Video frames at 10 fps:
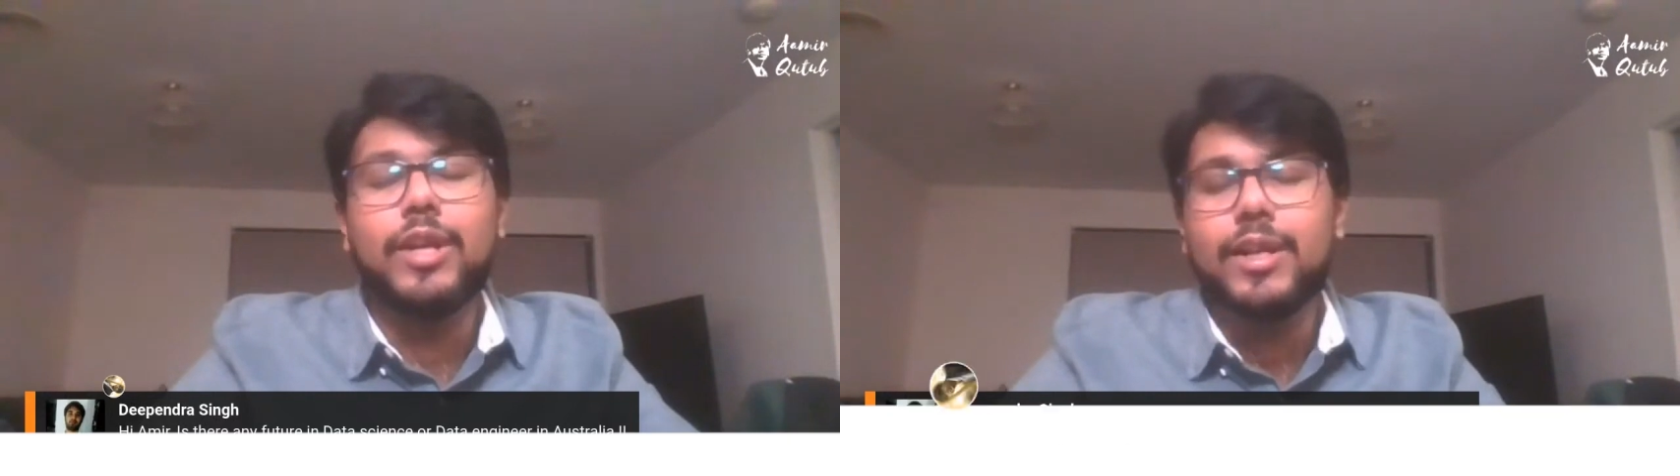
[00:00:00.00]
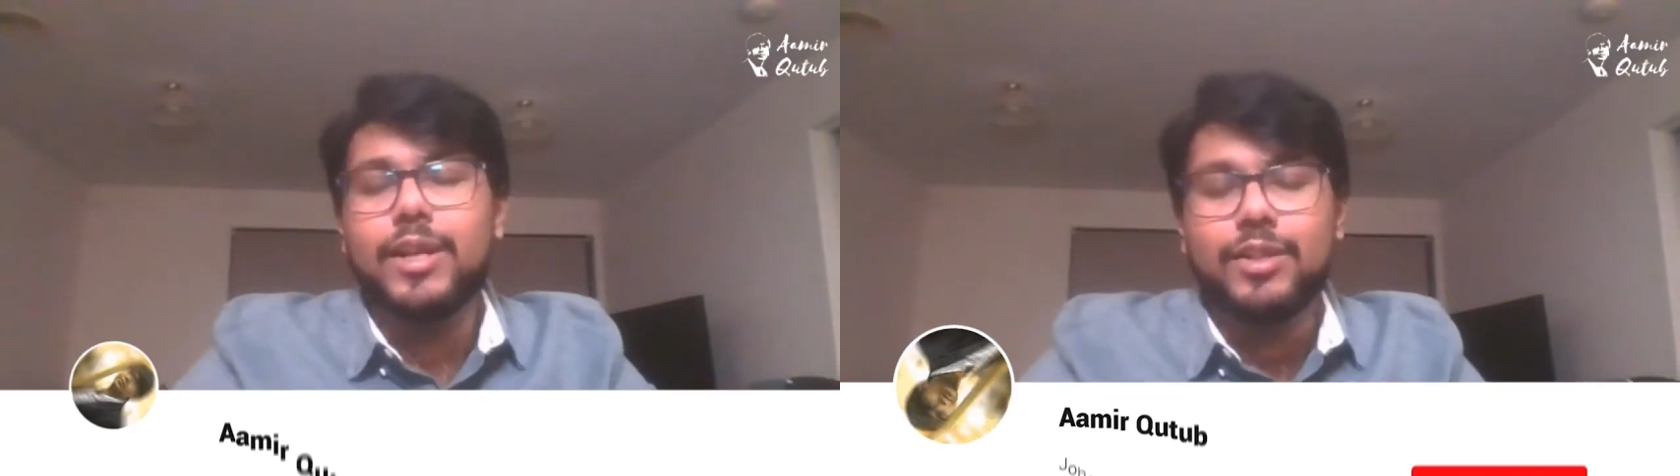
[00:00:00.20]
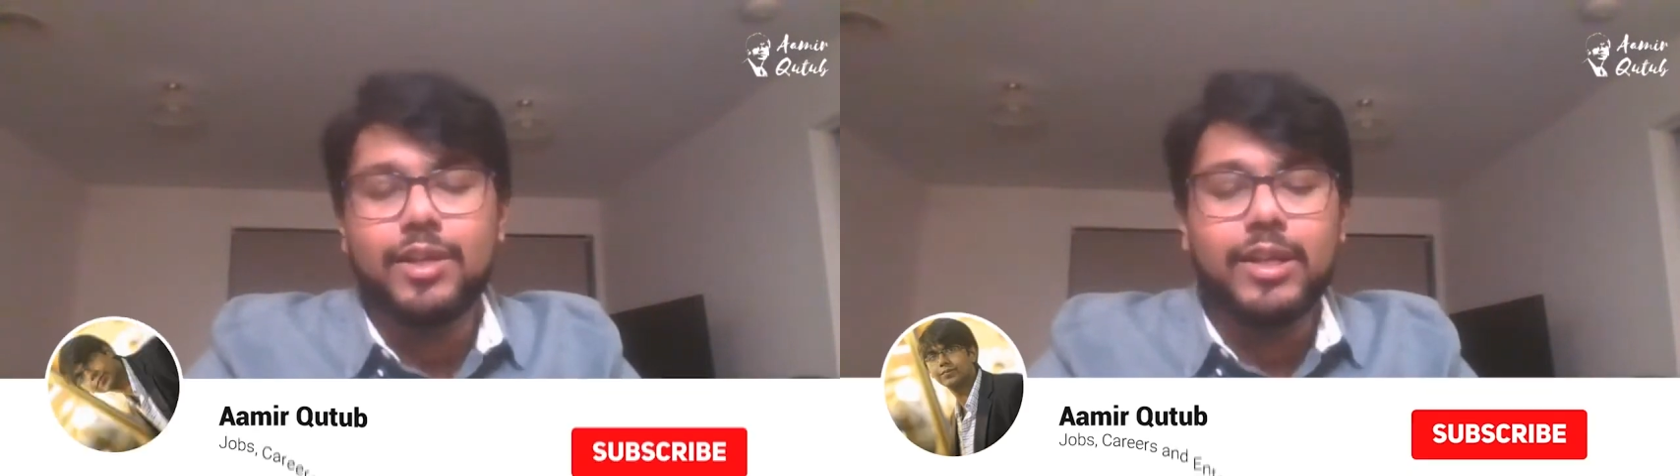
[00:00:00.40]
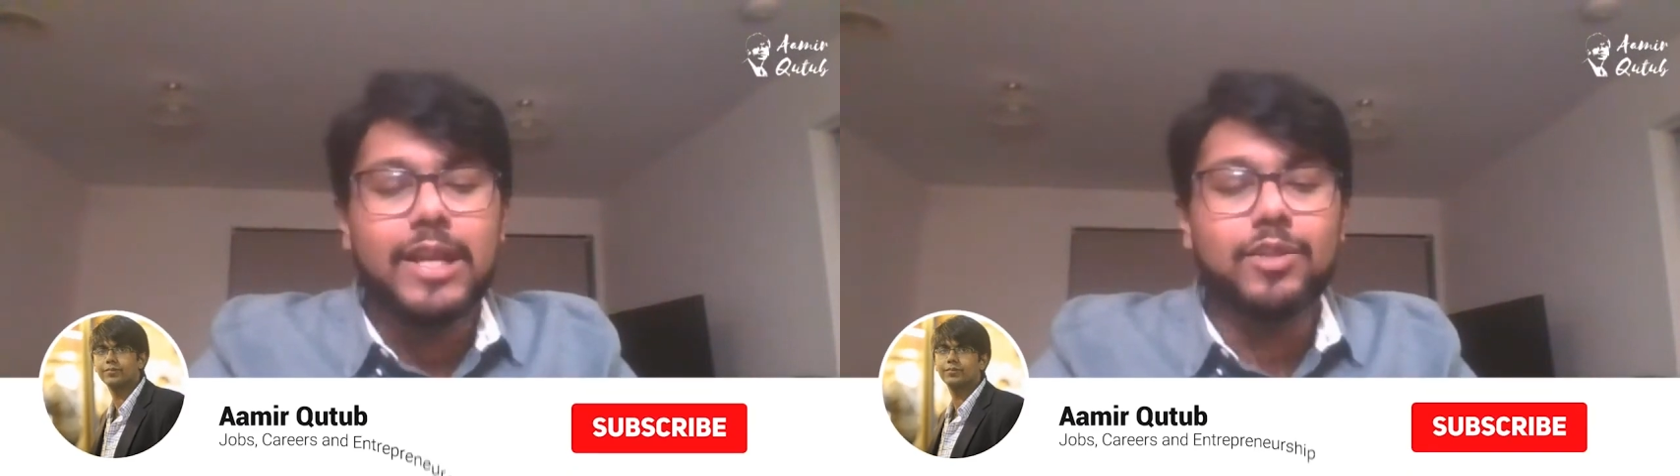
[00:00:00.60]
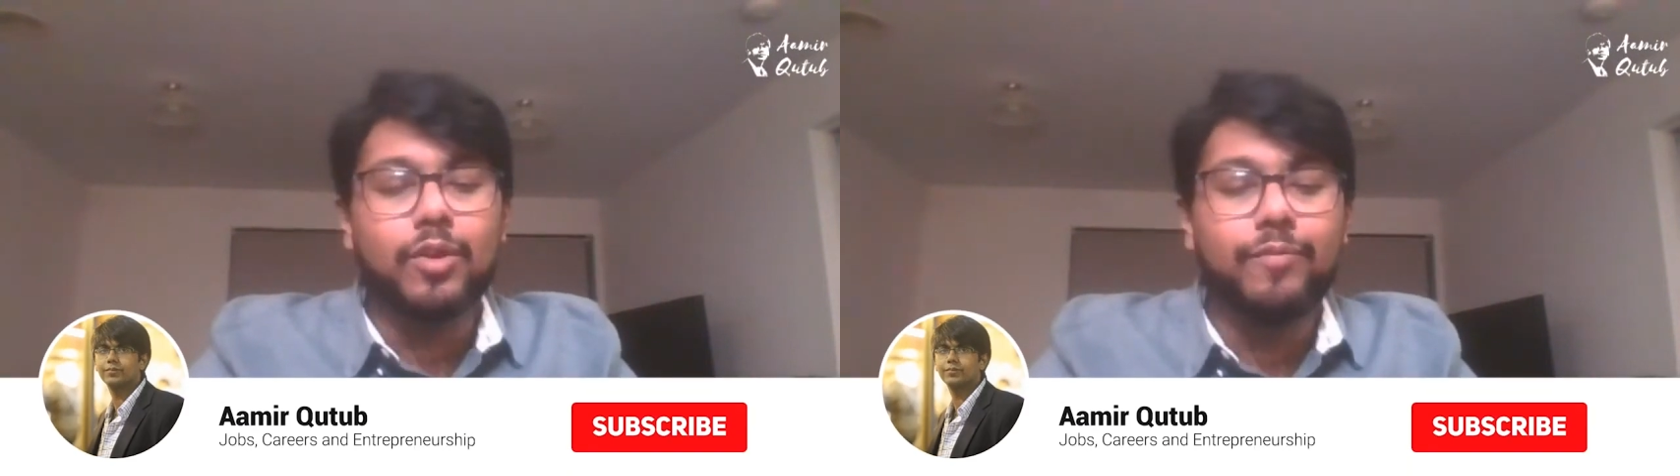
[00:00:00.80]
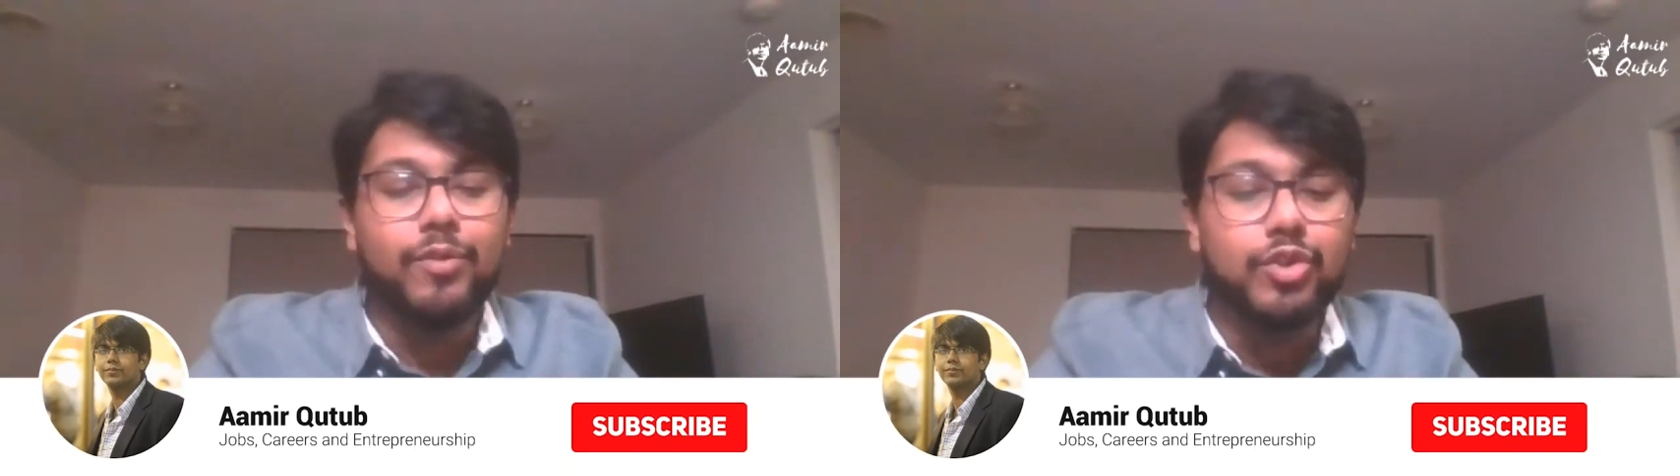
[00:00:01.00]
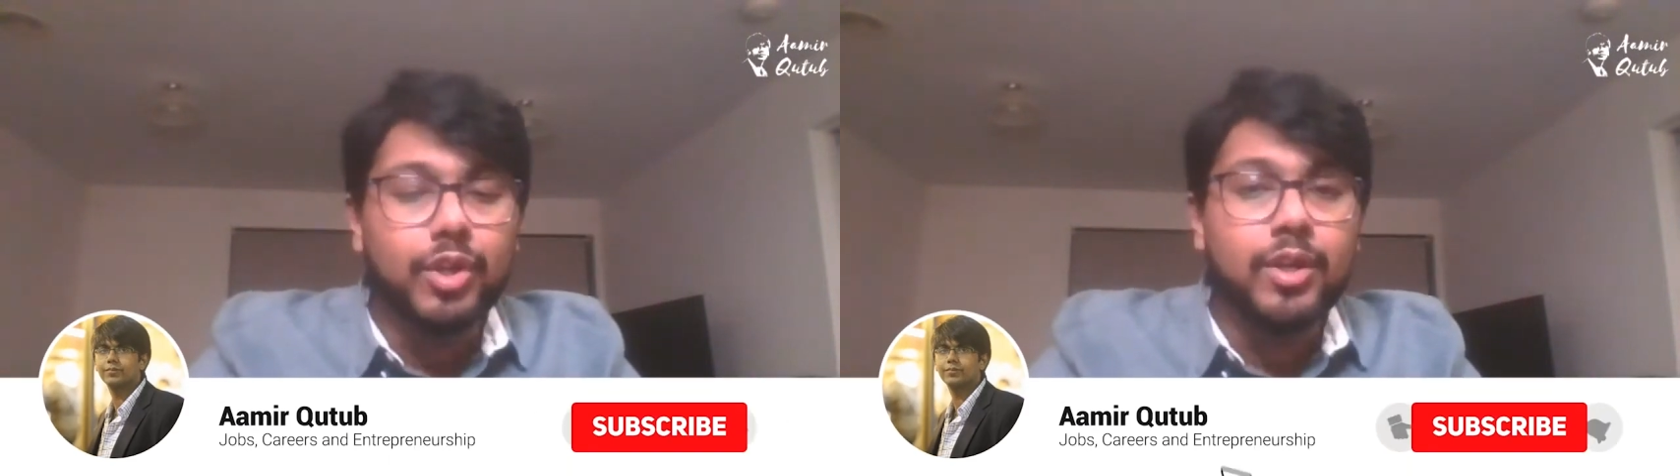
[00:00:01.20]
data engineering has got future